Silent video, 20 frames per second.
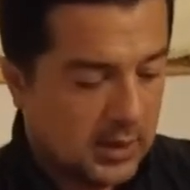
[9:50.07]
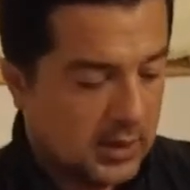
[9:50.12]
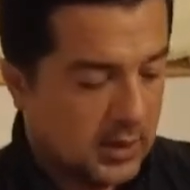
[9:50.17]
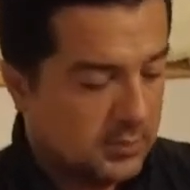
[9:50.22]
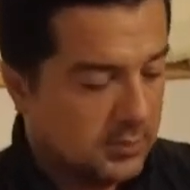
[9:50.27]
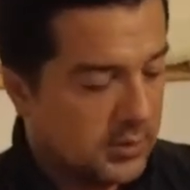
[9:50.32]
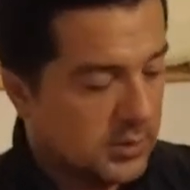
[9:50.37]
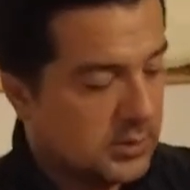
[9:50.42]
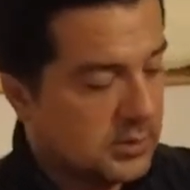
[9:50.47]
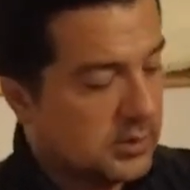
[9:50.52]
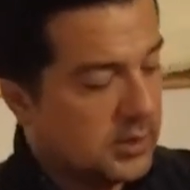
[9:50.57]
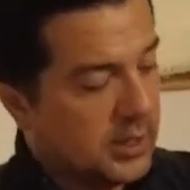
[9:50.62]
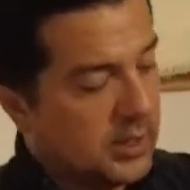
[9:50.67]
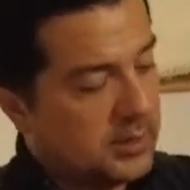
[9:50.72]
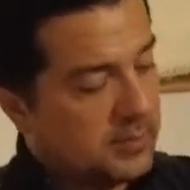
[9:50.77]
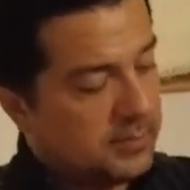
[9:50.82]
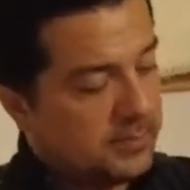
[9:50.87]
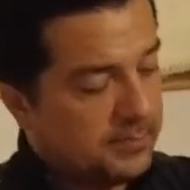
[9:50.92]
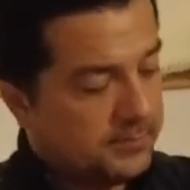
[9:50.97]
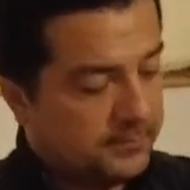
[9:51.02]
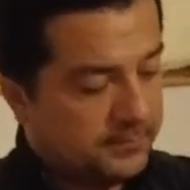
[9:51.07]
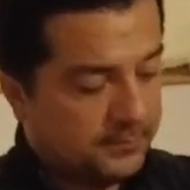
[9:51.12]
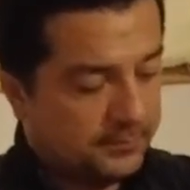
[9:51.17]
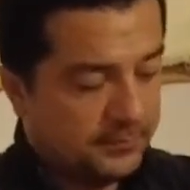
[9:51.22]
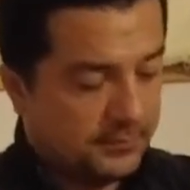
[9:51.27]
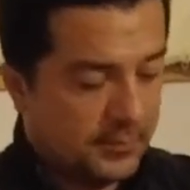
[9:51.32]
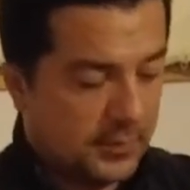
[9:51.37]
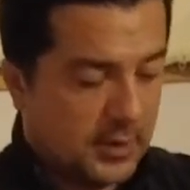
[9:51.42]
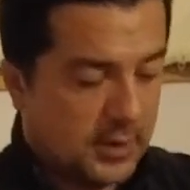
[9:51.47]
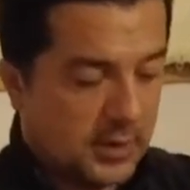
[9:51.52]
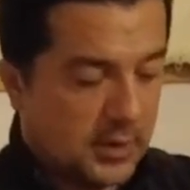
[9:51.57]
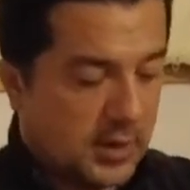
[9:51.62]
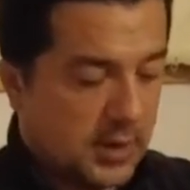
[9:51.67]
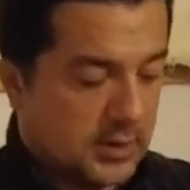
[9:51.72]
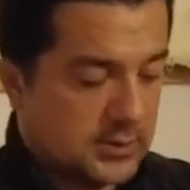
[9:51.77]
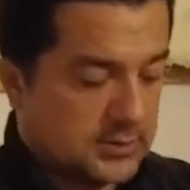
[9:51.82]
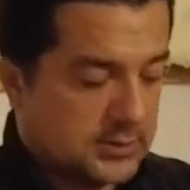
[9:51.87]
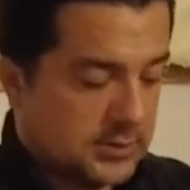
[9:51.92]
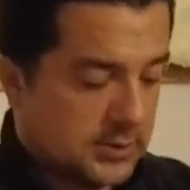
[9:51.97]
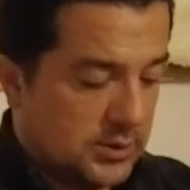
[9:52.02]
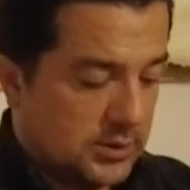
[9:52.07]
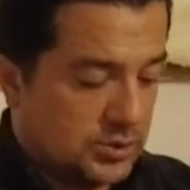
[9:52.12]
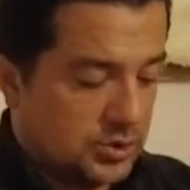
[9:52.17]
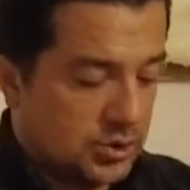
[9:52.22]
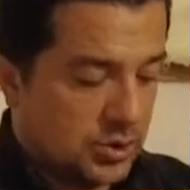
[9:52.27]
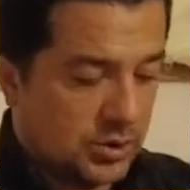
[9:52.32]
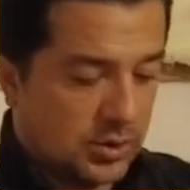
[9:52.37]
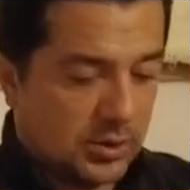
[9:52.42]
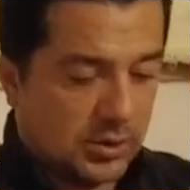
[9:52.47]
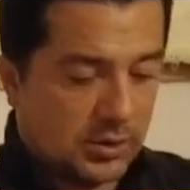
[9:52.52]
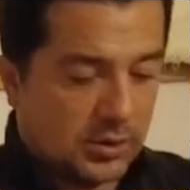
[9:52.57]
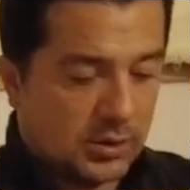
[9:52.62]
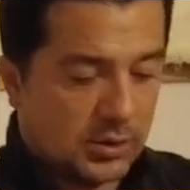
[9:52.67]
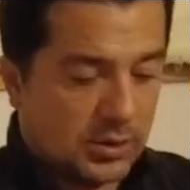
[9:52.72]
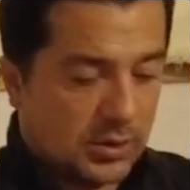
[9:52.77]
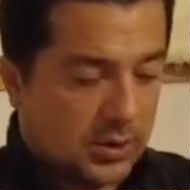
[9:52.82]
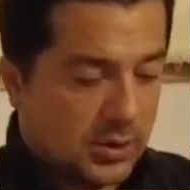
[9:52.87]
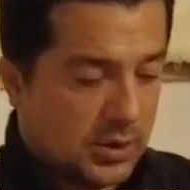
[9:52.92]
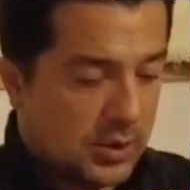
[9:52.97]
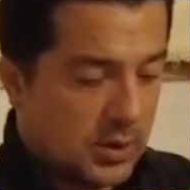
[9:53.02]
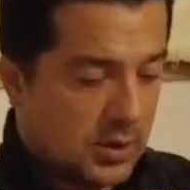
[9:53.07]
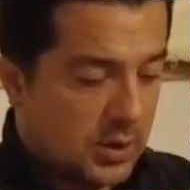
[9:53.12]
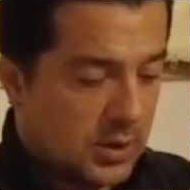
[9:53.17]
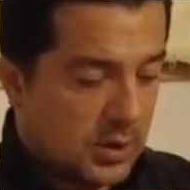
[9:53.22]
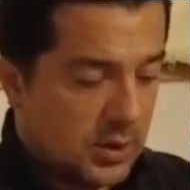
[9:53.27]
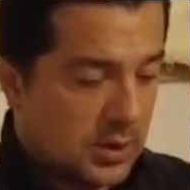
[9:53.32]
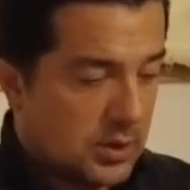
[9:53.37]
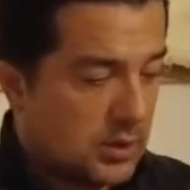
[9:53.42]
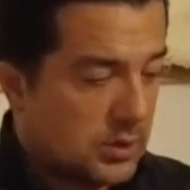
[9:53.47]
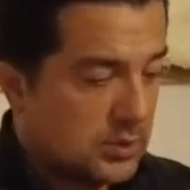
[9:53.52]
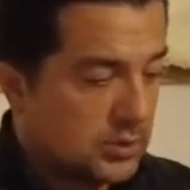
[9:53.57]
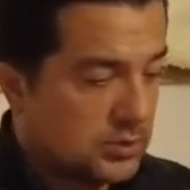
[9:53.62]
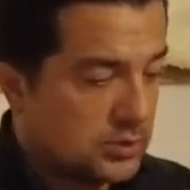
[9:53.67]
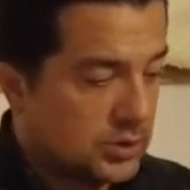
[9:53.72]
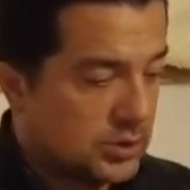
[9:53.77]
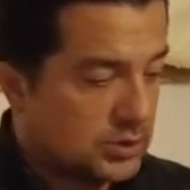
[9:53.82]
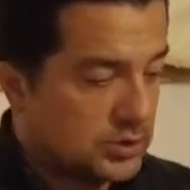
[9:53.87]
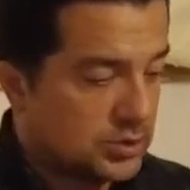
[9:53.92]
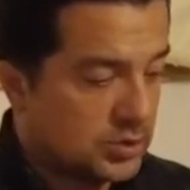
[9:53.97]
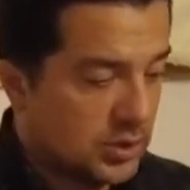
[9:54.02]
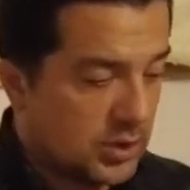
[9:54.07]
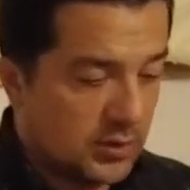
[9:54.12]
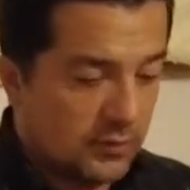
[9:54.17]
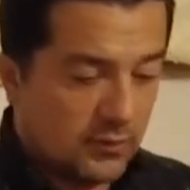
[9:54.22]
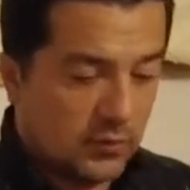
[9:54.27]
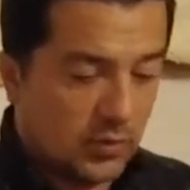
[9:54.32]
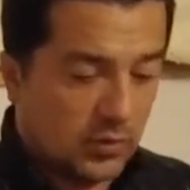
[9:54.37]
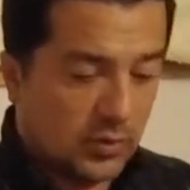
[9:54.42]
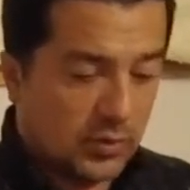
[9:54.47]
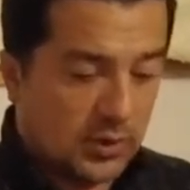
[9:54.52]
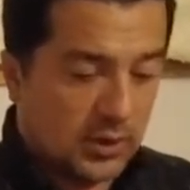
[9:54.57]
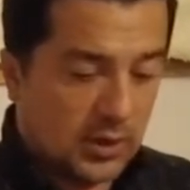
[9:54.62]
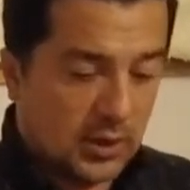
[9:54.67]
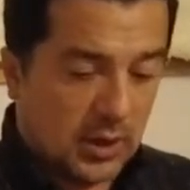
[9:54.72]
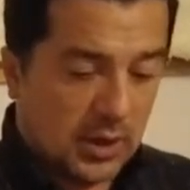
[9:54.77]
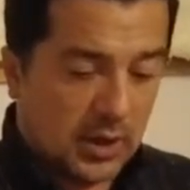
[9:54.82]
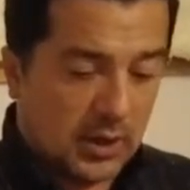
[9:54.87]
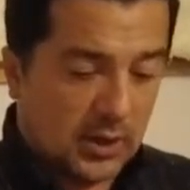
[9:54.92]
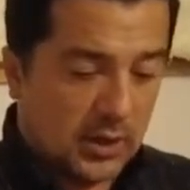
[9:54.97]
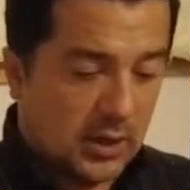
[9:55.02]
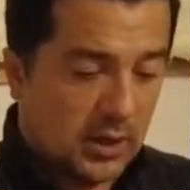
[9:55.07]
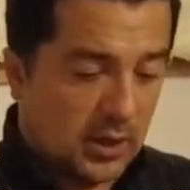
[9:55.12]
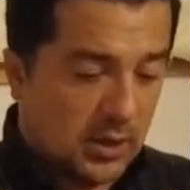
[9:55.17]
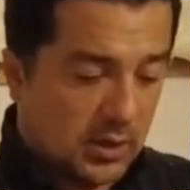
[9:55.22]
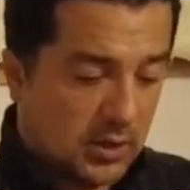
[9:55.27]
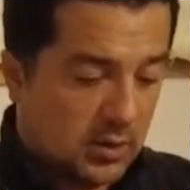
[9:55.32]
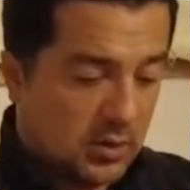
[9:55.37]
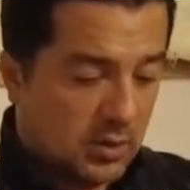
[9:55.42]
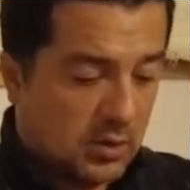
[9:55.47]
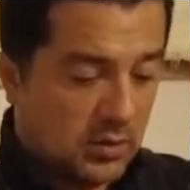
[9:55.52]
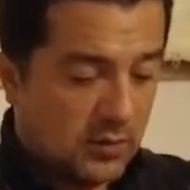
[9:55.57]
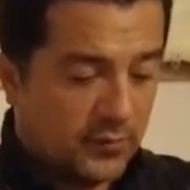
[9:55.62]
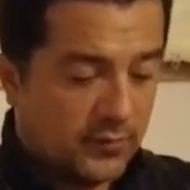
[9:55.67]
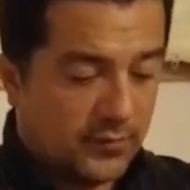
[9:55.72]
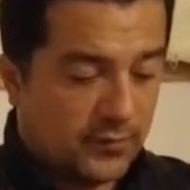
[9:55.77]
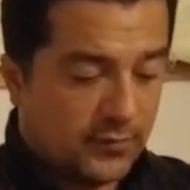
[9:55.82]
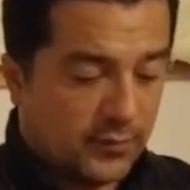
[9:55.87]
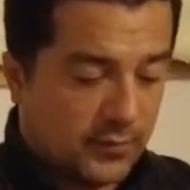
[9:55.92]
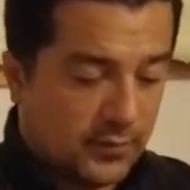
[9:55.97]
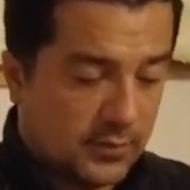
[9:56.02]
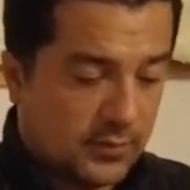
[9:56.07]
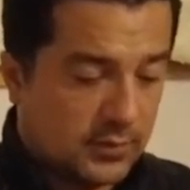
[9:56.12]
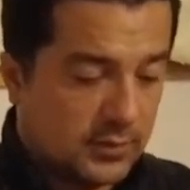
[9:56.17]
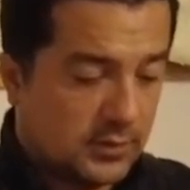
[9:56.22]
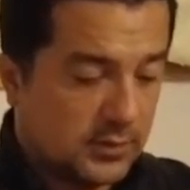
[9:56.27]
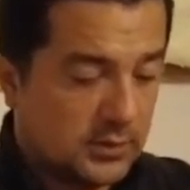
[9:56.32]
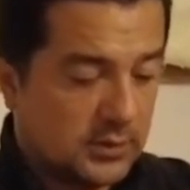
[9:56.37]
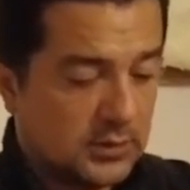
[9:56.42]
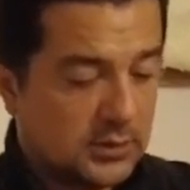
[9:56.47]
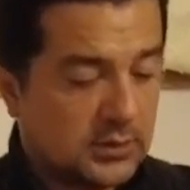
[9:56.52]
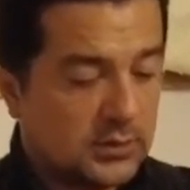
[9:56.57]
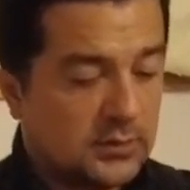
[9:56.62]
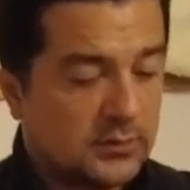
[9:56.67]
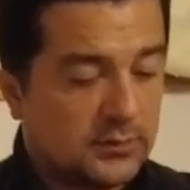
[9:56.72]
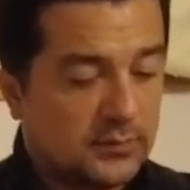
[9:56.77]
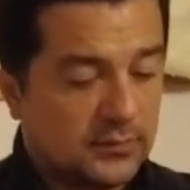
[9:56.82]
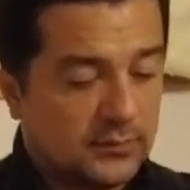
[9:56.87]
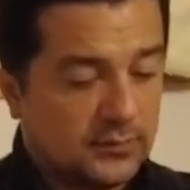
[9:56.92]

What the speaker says: I'm going to lay them against each other just to give you the idea of the